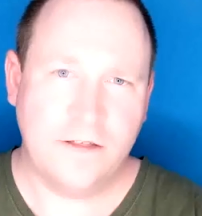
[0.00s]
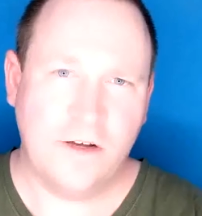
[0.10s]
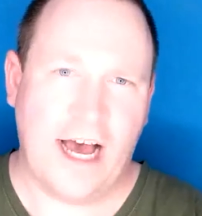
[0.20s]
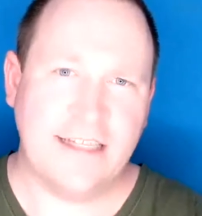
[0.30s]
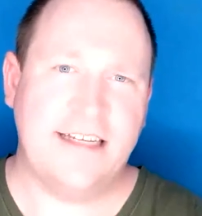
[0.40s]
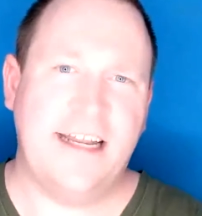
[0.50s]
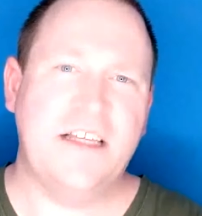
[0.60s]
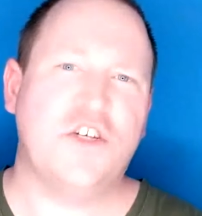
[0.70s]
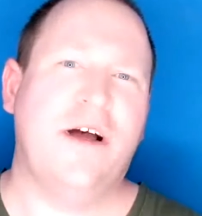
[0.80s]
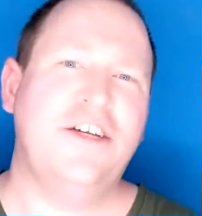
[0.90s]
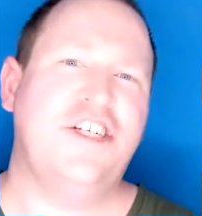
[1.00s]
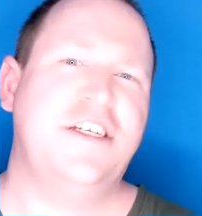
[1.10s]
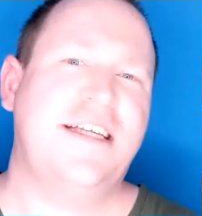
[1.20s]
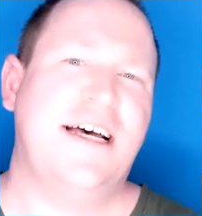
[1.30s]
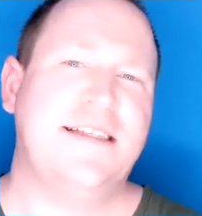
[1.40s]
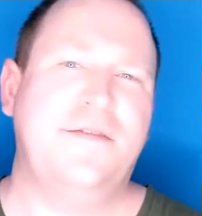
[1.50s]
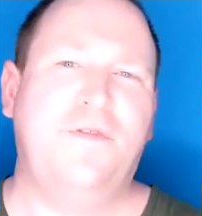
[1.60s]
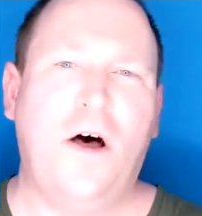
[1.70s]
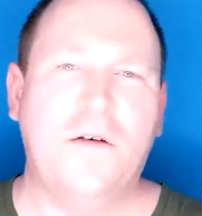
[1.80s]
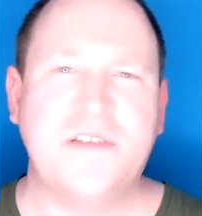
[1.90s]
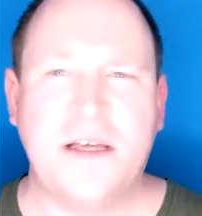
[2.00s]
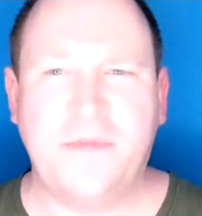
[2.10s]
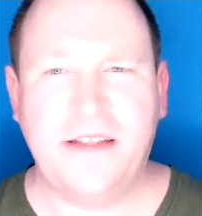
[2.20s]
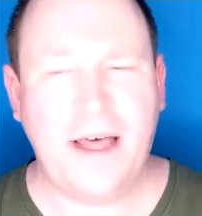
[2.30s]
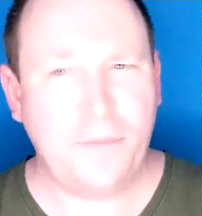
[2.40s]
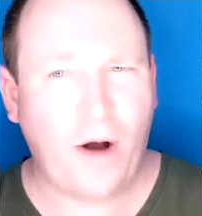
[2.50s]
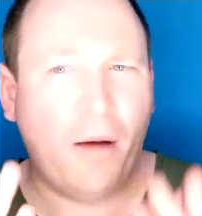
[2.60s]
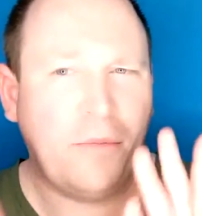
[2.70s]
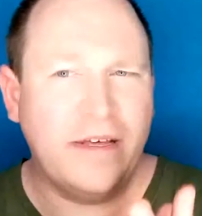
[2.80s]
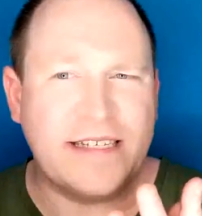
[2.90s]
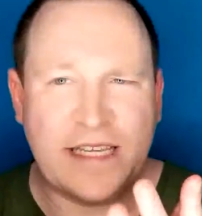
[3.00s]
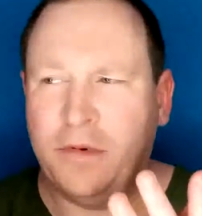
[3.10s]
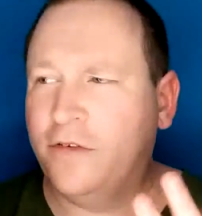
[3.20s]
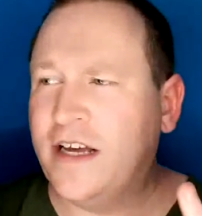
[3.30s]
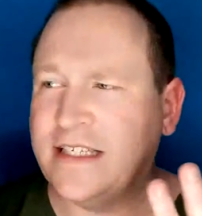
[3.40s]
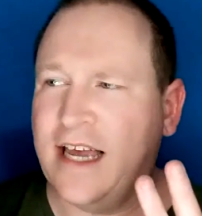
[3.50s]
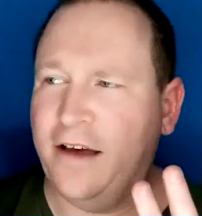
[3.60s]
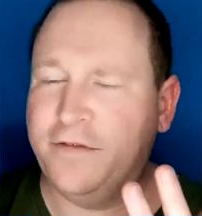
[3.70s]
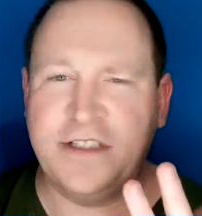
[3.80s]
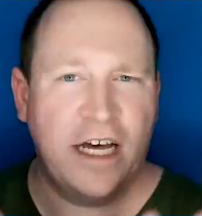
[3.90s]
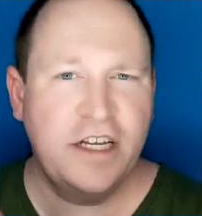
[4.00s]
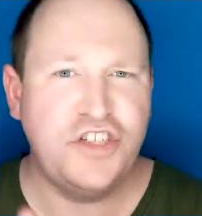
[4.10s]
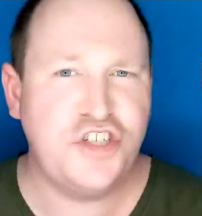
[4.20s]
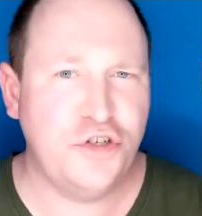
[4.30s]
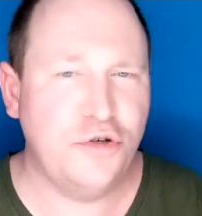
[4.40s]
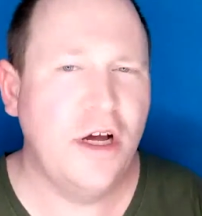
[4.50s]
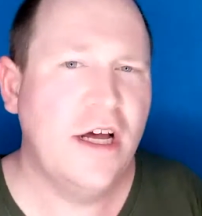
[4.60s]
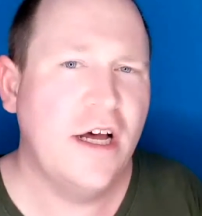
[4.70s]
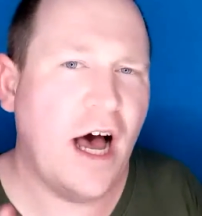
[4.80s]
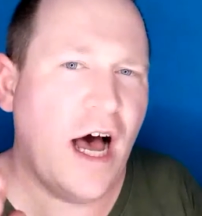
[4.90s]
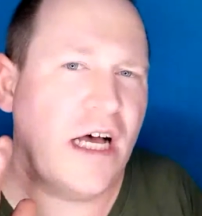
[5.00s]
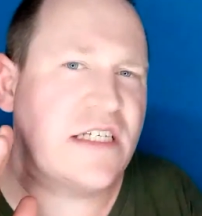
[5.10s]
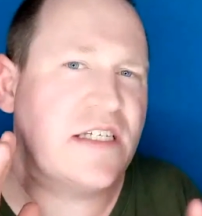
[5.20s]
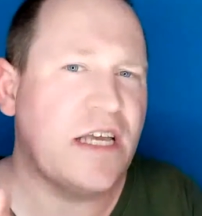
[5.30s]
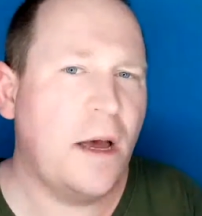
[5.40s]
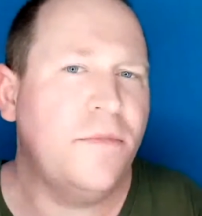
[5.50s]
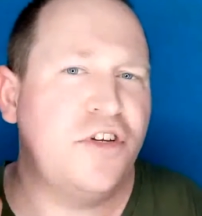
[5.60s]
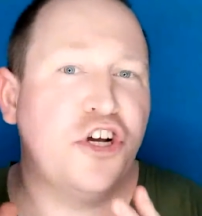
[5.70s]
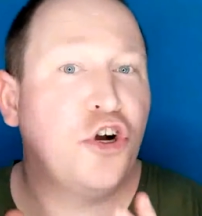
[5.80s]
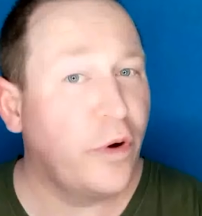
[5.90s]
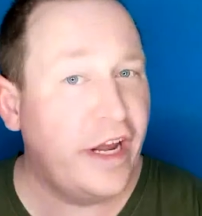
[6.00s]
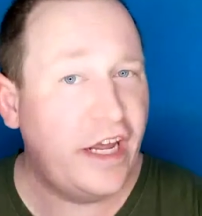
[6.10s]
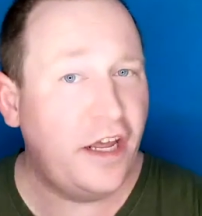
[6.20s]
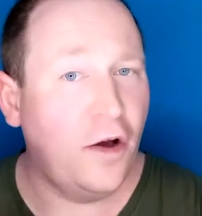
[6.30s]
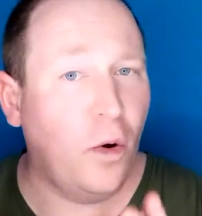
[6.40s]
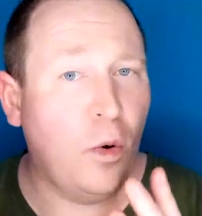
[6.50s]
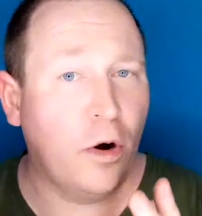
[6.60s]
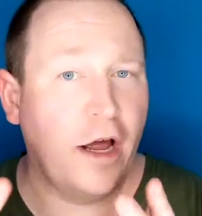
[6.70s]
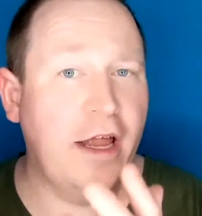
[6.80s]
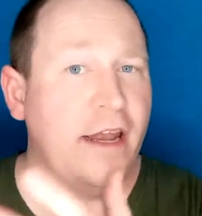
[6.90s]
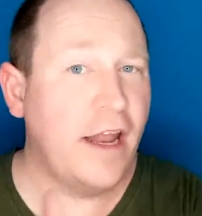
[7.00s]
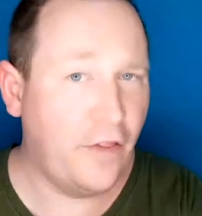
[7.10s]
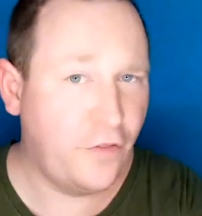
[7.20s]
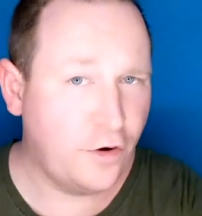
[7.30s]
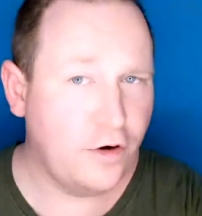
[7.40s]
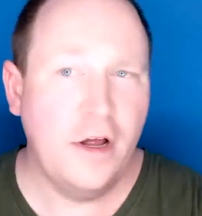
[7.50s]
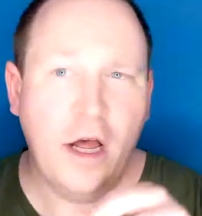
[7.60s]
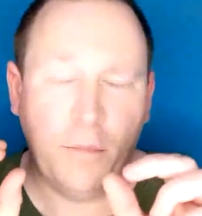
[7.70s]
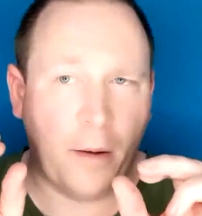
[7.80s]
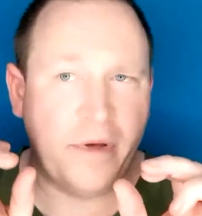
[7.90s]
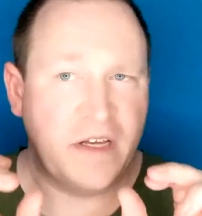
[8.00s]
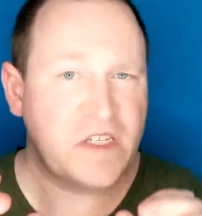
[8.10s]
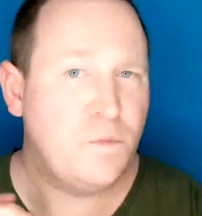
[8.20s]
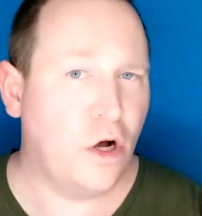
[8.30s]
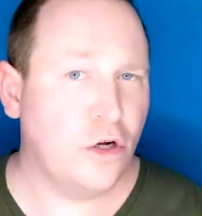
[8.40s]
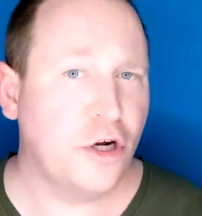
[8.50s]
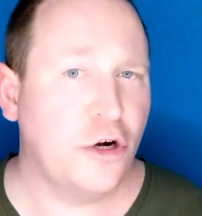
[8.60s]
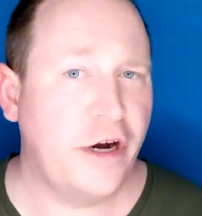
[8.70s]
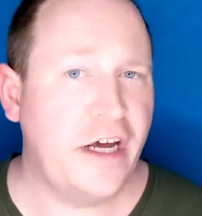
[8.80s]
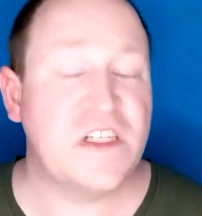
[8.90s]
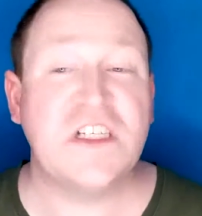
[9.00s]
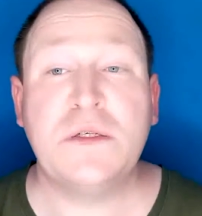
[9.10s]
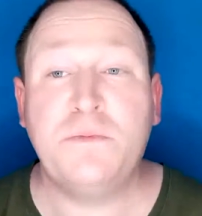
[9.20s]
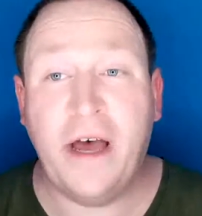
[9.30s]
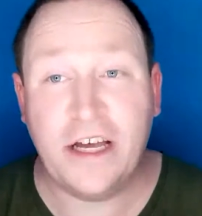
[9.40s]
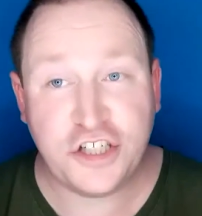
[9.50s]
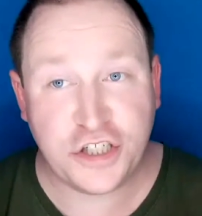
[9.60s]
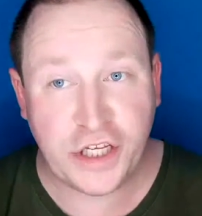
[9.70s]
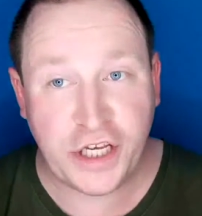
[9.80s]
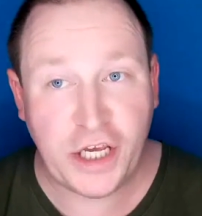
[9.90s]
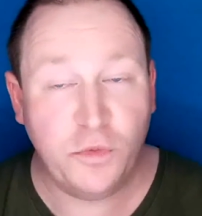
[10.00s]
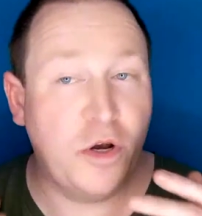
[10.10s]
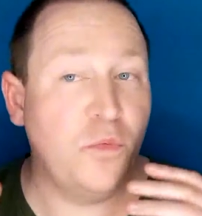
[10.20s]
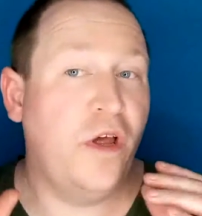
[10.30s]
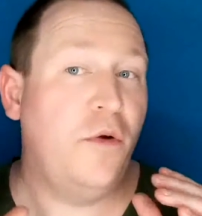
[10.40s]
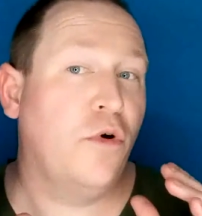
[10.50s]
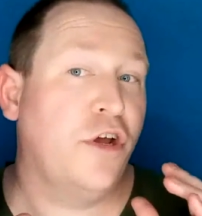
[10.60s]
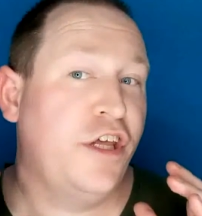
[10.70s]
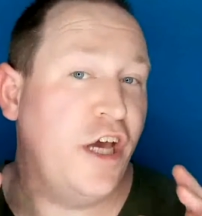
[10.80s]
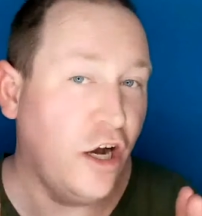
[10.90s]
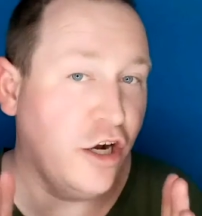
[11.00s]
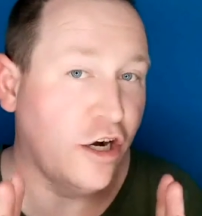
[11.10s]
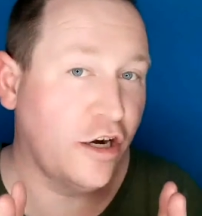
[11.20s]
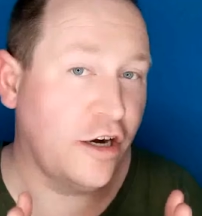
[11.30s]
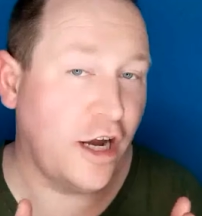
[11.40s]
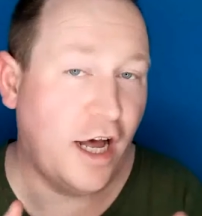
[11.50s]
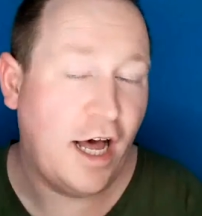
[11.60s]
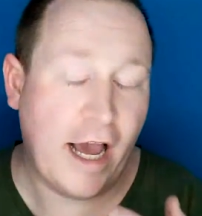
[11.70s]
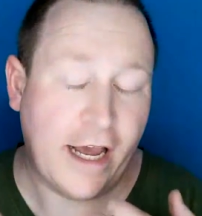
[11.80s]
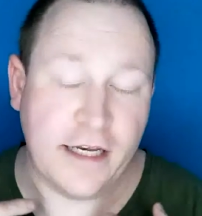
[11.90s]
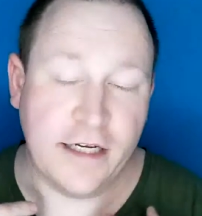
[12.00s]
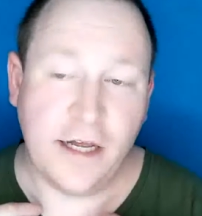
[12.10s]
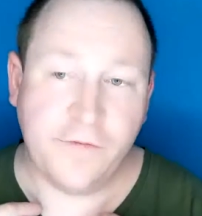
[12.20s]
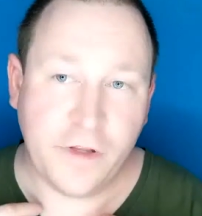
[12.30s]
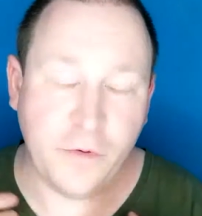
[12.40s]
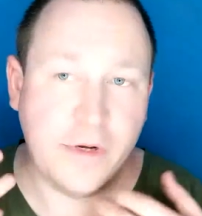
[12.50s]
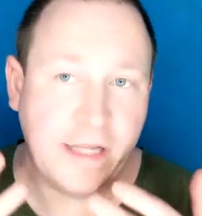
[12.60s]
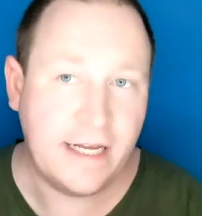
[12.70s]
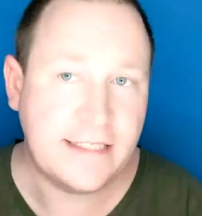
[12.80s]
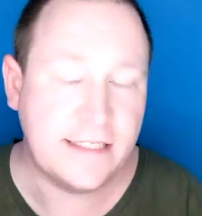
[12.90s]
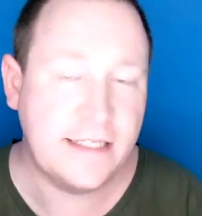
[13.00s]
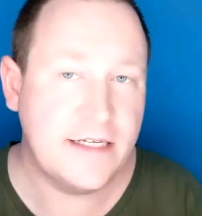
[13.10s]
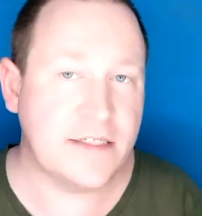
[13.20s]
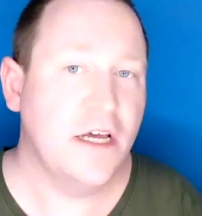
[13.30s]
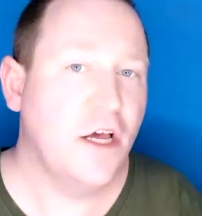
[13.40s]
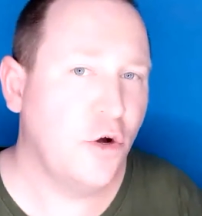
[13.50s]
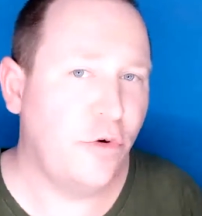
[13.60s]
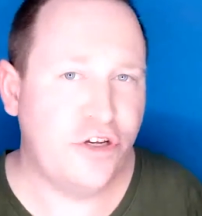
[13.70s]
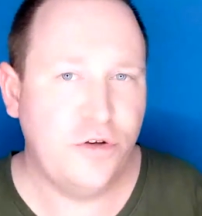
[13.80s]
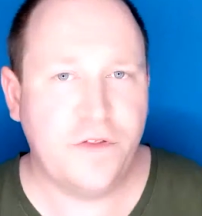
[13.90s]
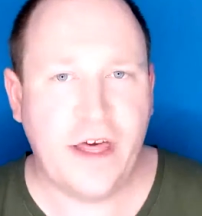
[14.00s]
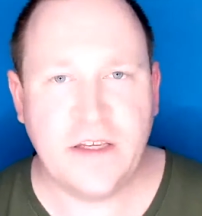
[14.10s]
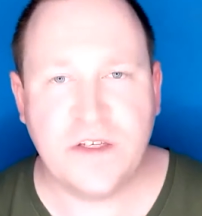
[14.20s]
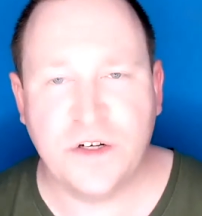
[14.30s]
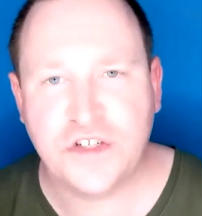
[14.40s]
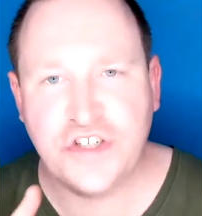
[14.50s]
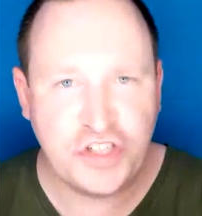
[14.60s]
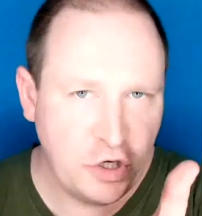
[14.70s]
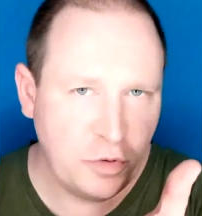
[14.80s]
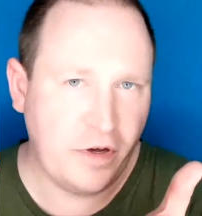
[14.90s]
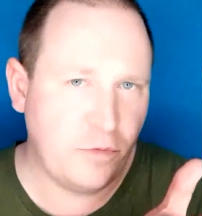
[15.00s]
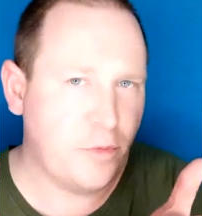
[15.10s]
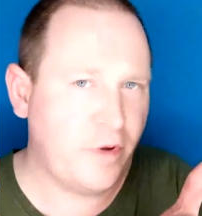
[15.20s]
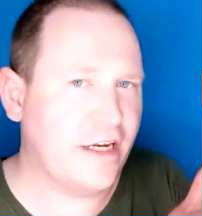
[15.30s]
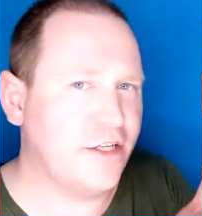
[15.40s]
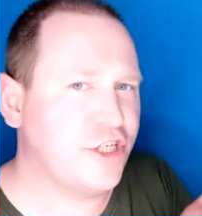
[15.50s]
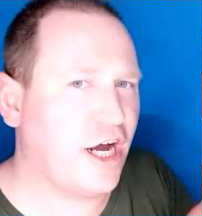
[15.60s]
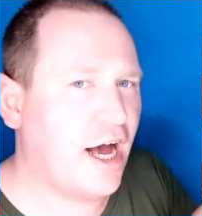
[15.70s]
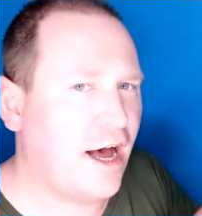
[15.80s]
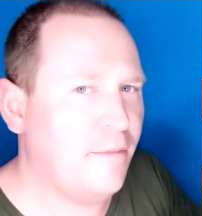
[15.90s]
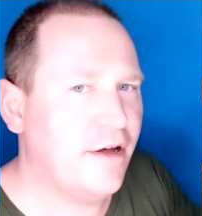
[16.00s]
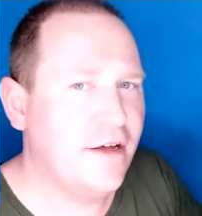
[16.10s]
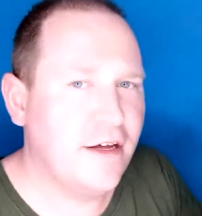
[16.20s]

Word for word: So guys, today's question does involve something that probably some of us have done to uh, some degree or another, probably a smaller degree, especially when we were younger. Uh, I can definitely relate to this. We do things that are stupid when we get a job.